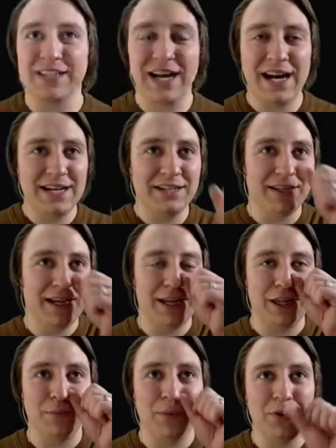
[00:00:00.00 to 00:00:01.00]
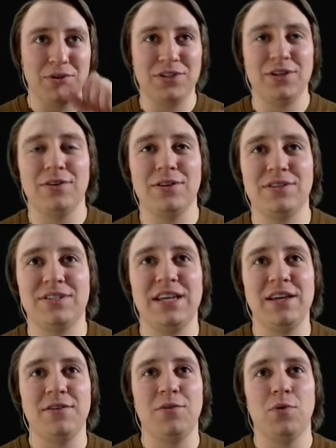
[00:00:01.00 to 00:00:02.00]
kind of like the boost you'd
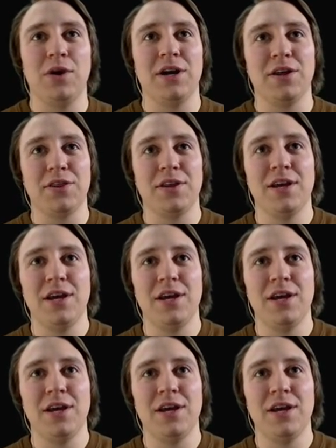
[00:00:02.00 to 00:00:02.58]
see with